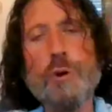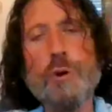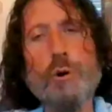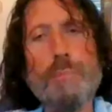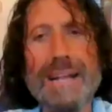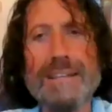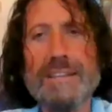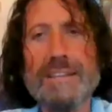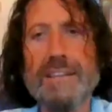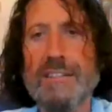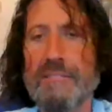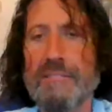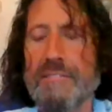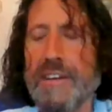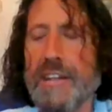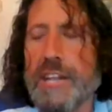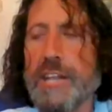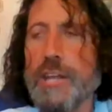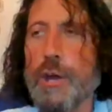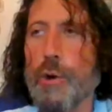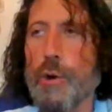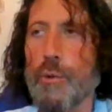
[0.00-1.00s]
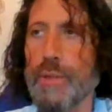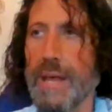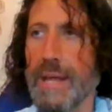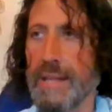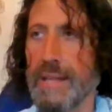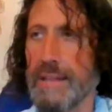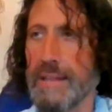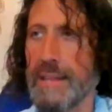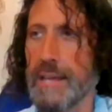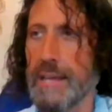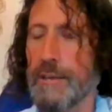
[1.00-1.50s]
going back to the video
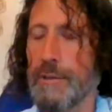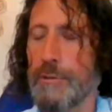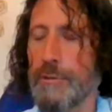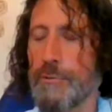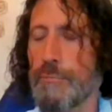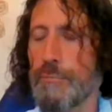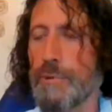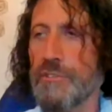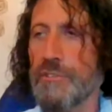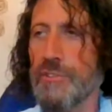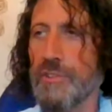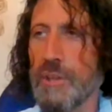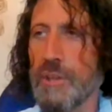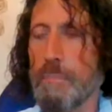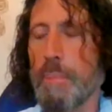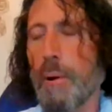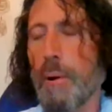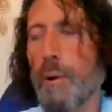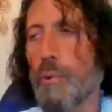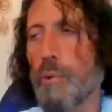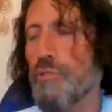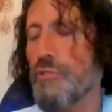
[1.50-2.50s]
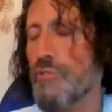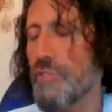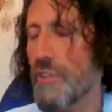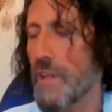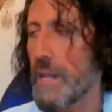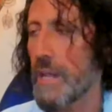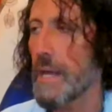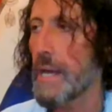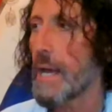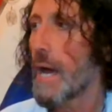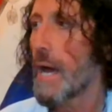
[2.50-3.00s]
that, that you recently
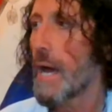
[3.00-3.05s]
posted